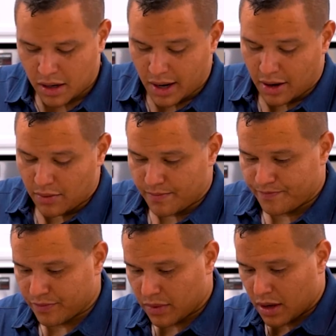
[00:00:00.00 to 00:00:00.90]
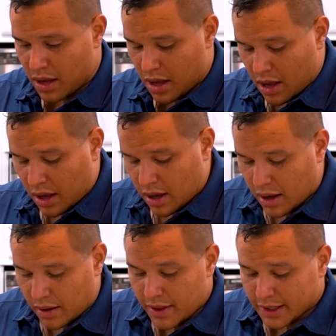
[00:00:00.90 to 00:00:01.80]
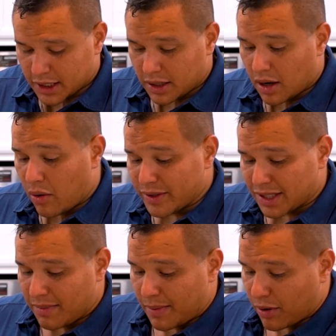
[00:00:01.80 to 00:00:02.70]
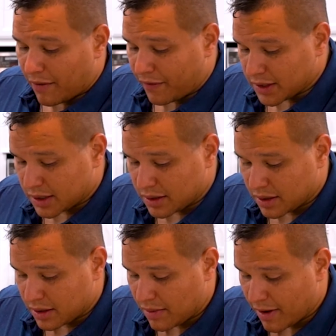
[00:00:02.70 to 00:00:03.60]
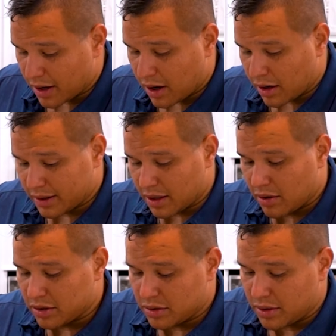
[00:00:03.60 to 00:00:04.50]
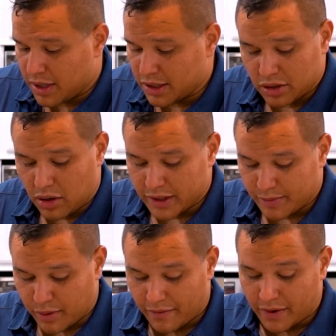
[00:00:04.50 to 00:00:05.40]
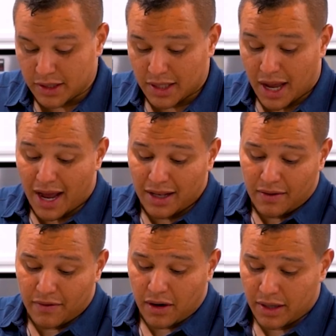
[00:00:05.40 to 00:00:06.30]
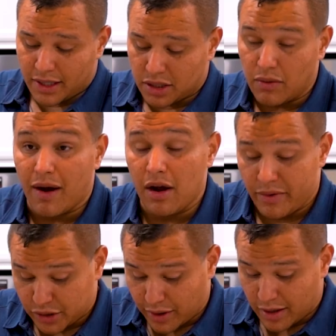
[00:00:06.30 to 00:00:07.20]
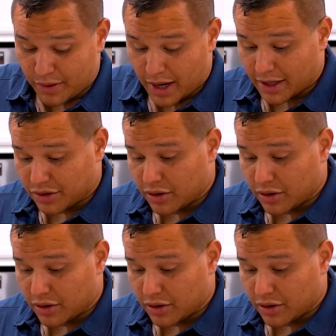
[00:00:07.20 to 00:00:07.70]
Now, this is always going to be preference. The amount of garlic that goes into a dish is always preference. I love garlic, so I always try to put extra